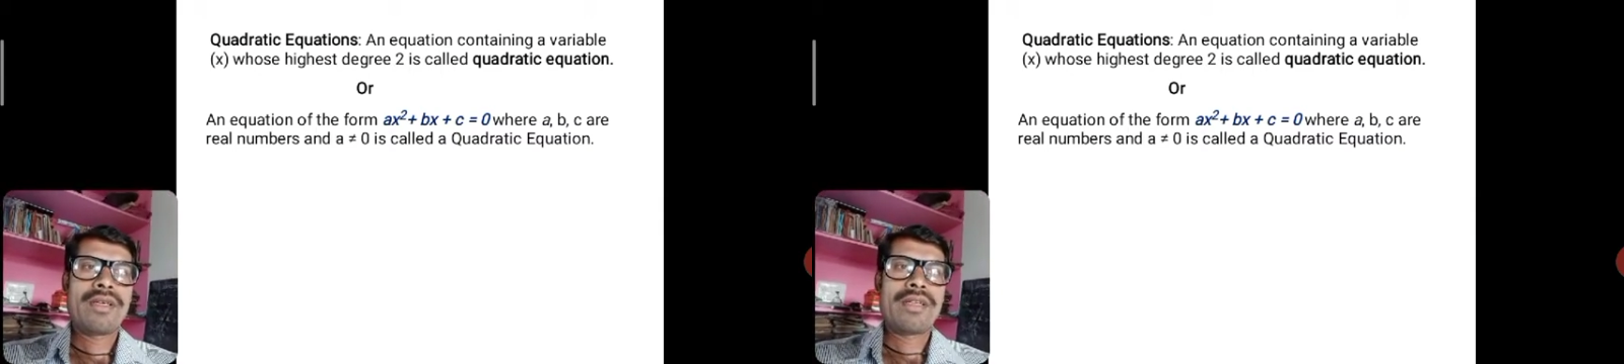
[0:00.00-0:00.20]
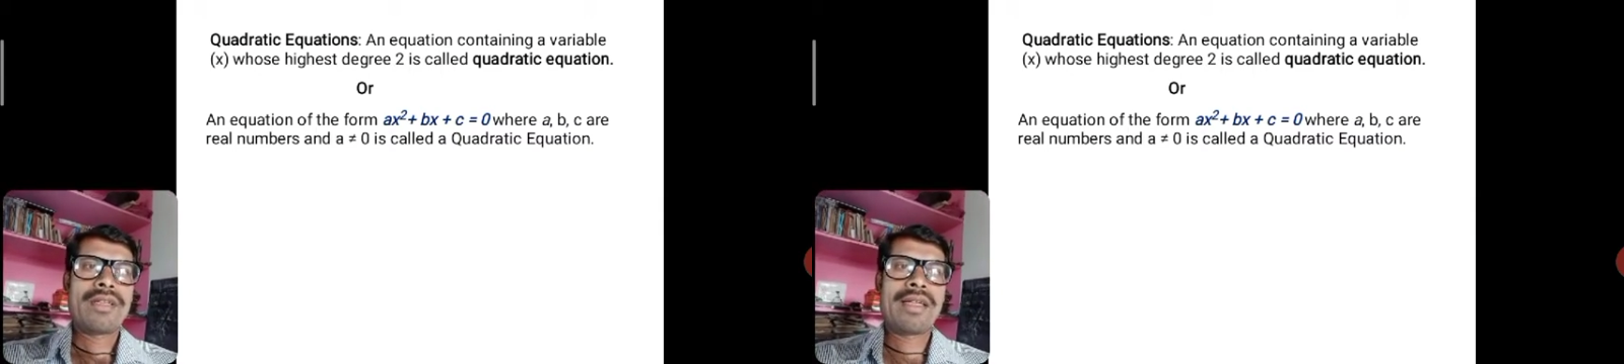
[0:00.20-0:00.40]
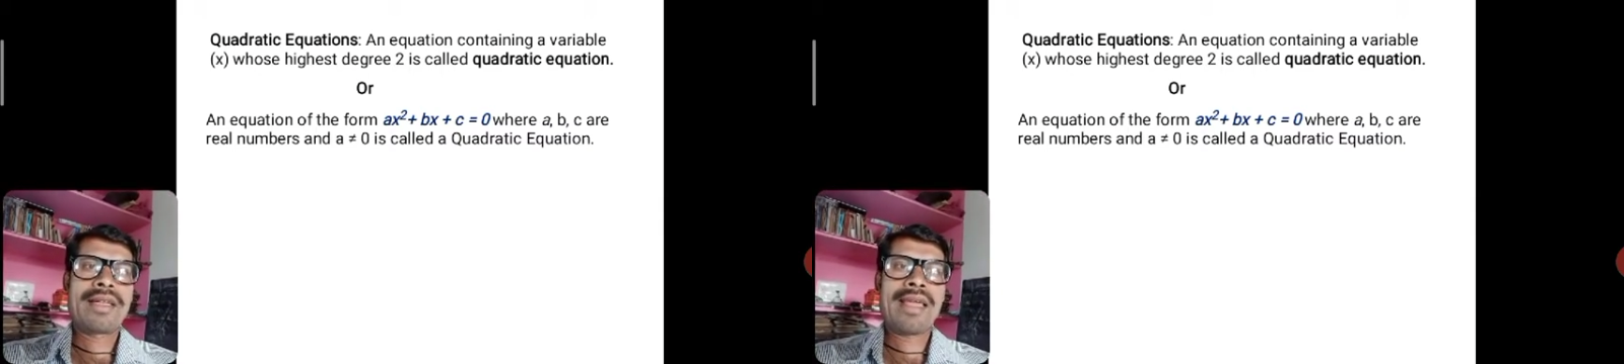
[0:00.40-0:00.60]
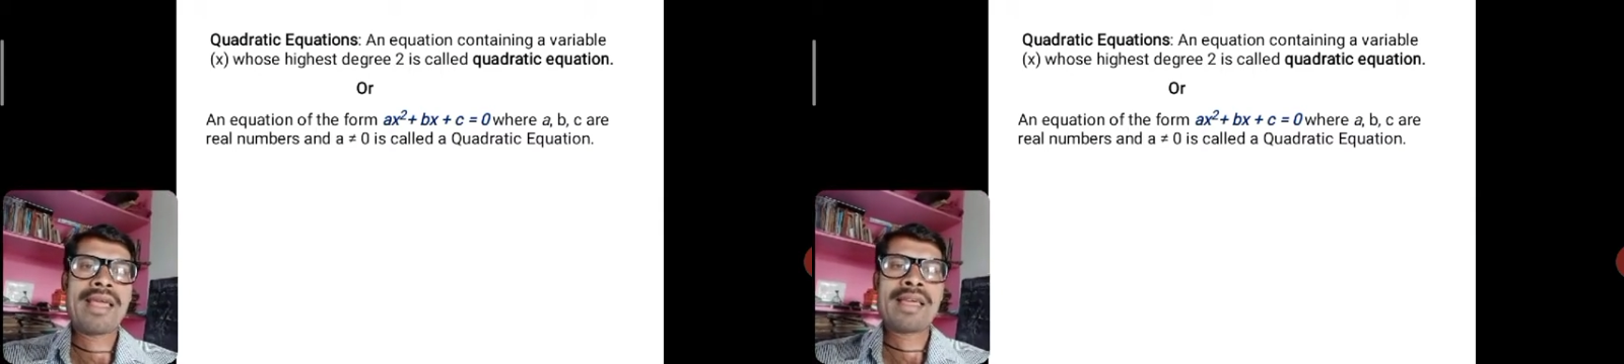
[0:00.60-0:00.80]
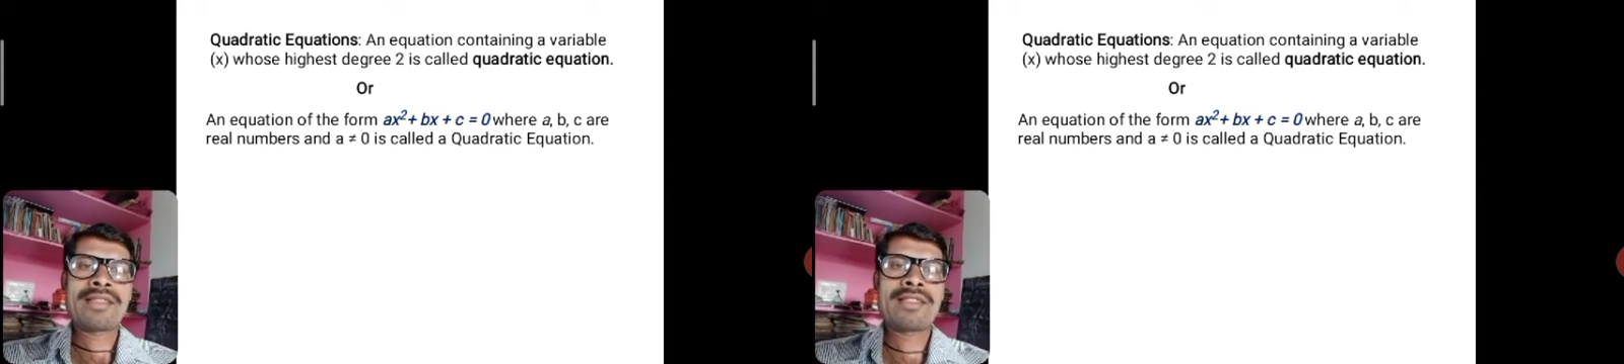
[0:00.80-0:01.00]
then
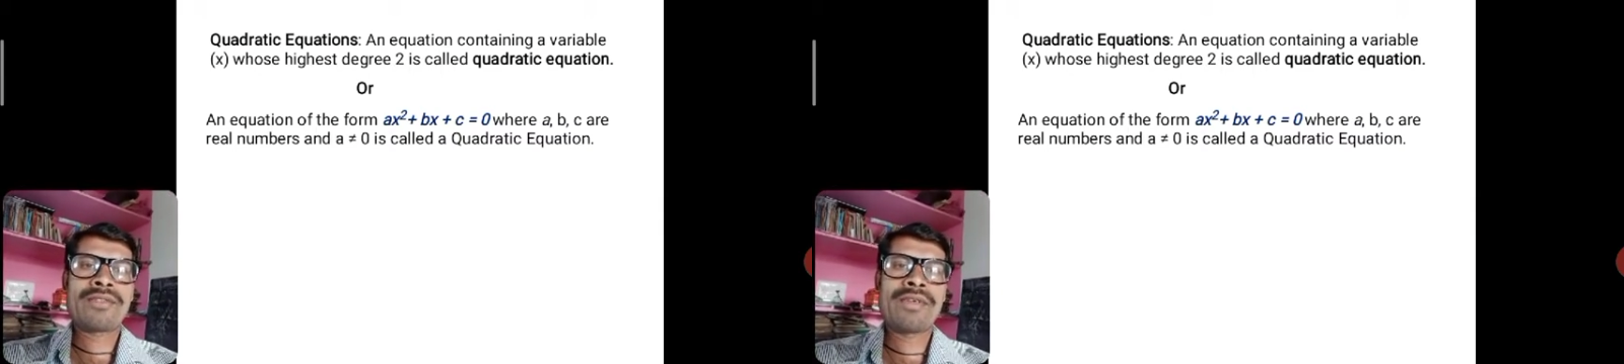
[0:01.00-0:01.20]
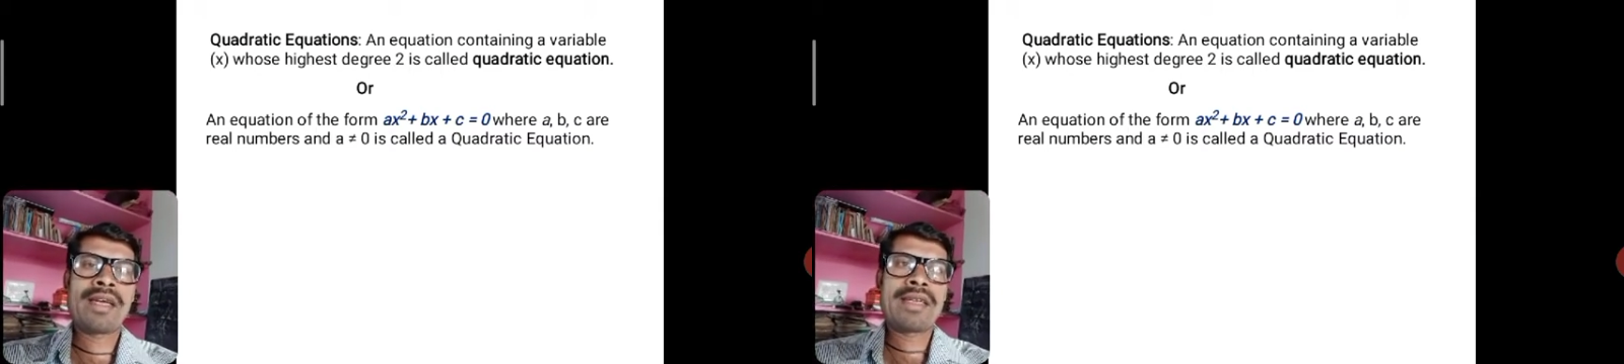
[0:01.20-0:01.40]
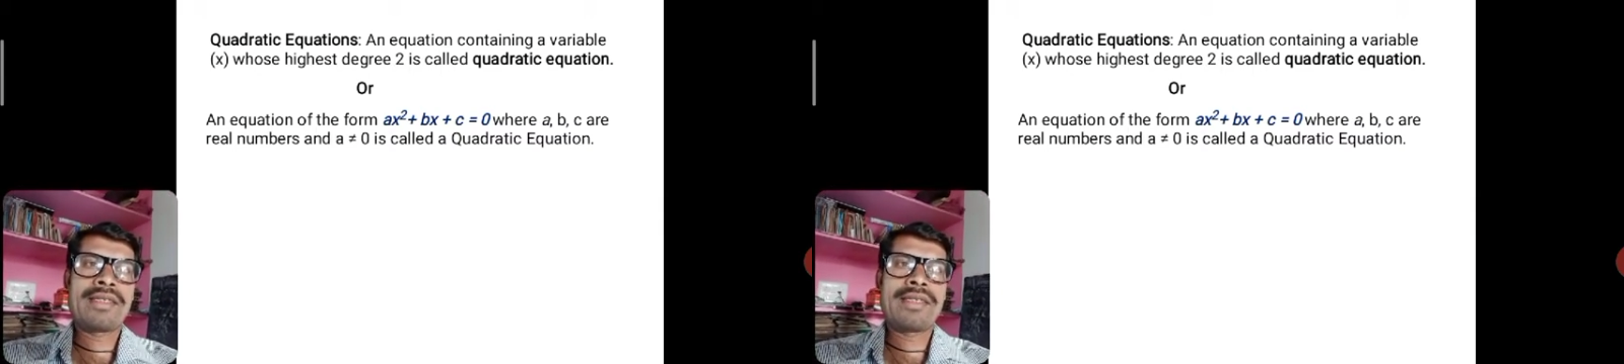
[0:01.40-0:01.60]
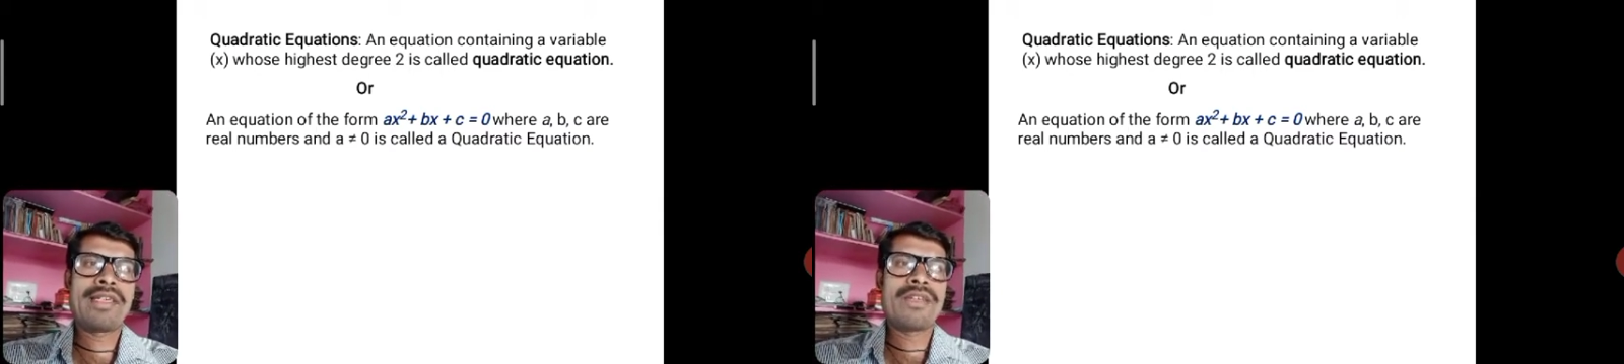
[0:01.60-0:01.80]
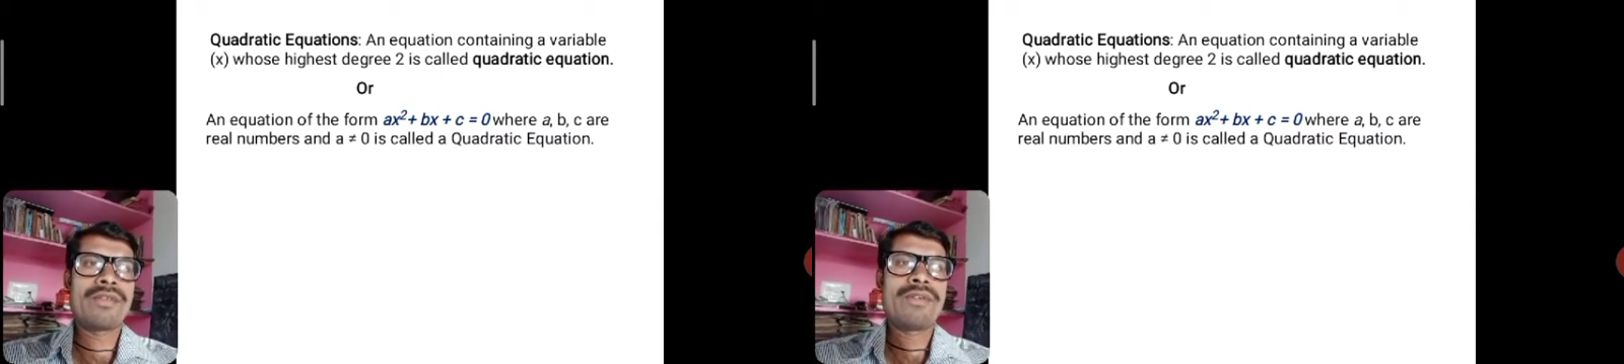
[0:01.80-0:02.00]
ax square is
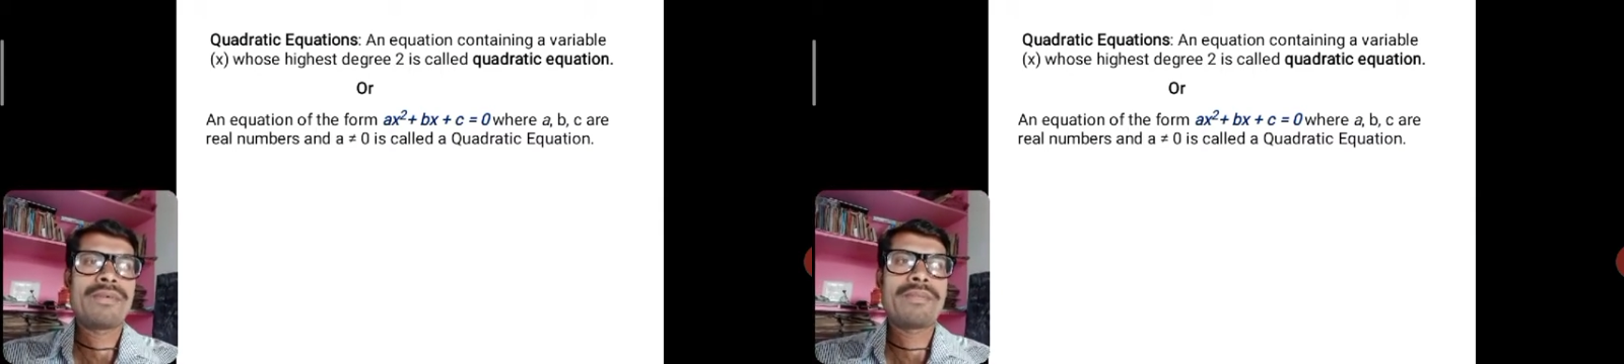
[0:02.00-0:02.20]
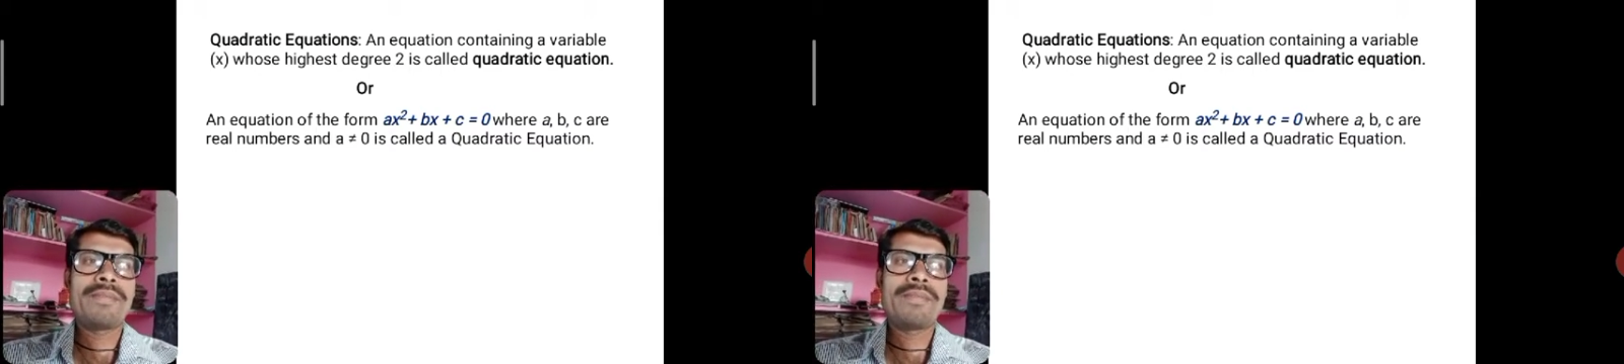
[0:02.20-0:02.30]
0,